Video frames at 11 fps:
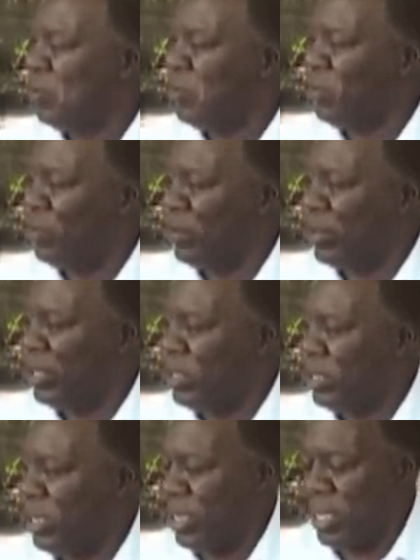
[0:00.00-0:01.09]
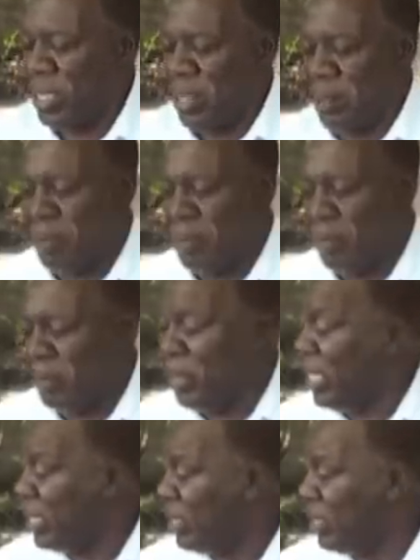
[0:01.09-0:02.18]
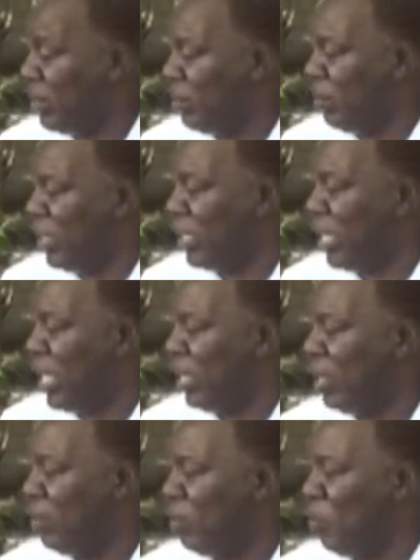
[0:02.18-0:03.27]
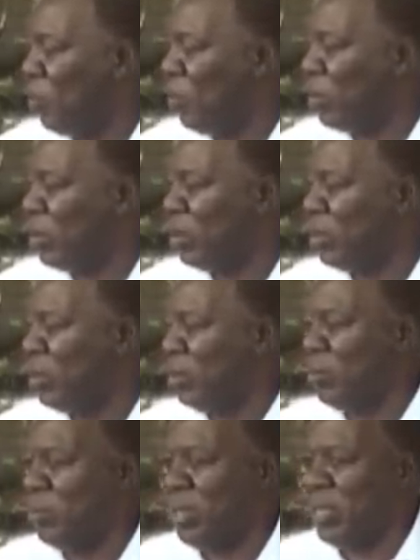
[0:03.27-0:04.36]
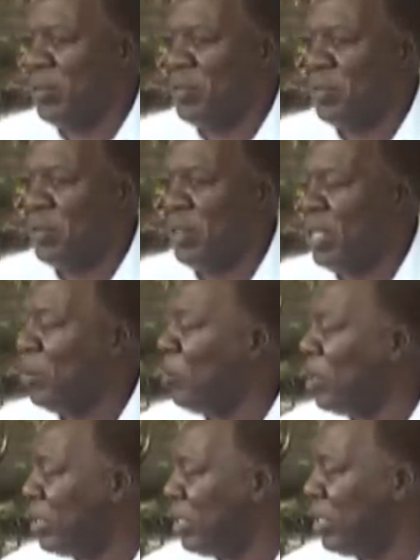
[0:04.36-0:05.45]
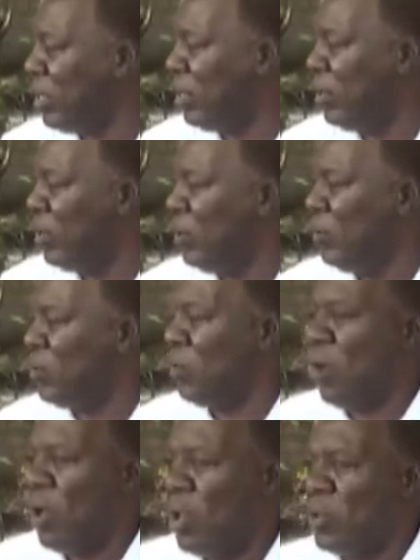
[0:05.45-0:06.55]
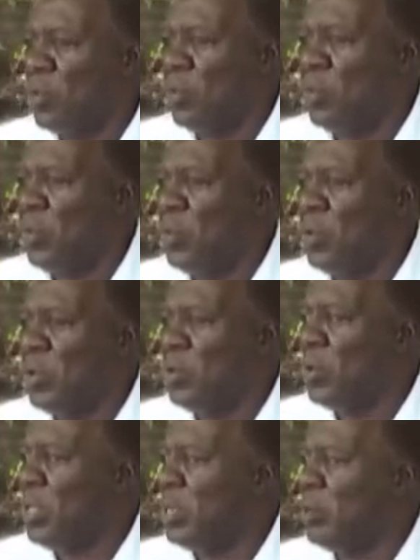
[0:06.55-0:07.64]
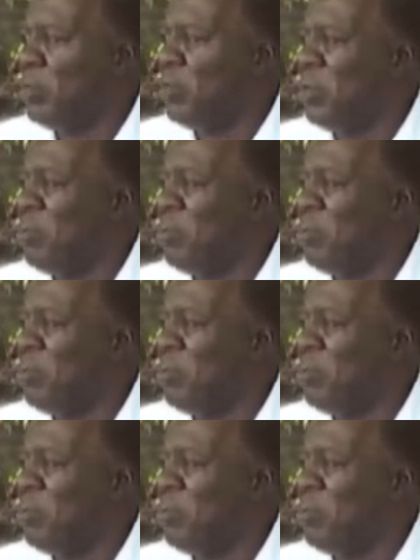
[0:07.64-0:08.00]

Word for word: of uh, meat, meat kind, pork, beef, and mutton. So all told, we were doing